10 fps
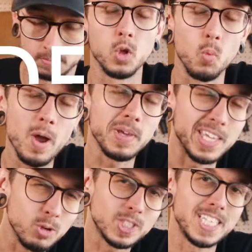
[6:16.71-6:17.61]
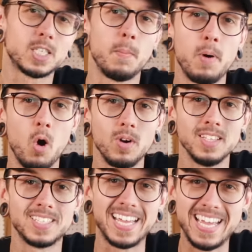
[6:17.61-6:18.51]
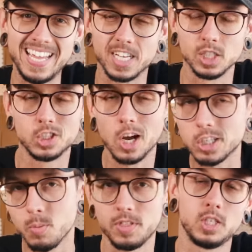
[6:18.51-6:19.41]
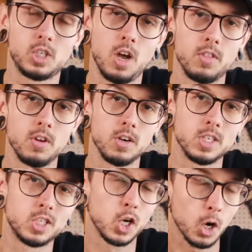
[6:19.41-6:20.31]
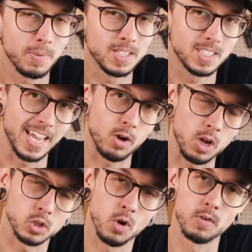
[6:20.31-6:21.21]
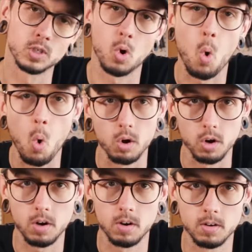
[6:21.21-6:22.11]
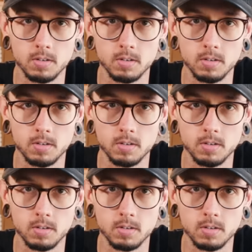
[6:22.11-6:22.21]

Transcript: The way we use these components in conjunction with each other determines a crossover's order.